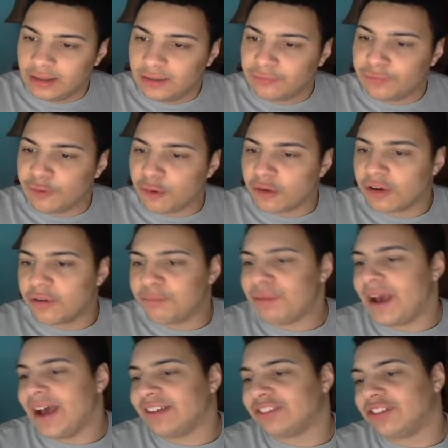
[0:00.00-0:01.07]
4
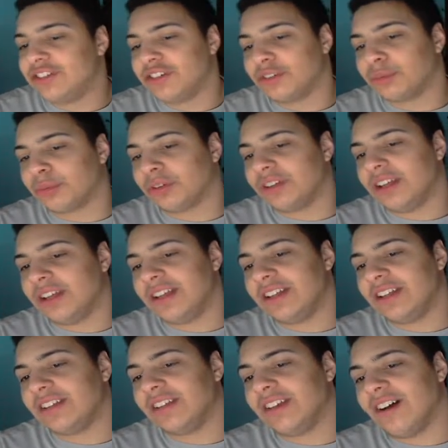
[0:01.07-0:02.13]
passengers were
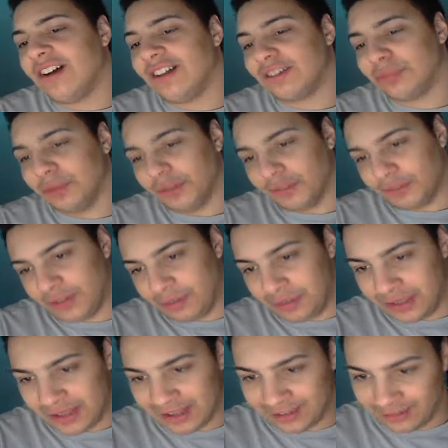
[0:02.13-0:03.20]
taken to the hospital to be
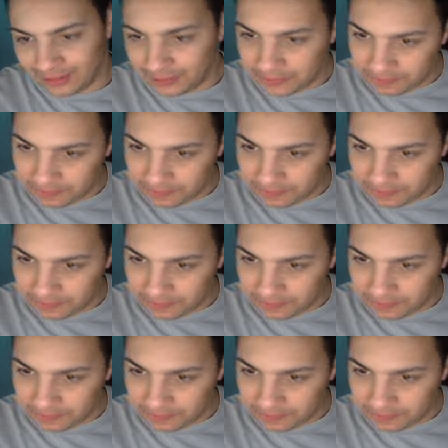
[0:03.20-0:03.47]
tested.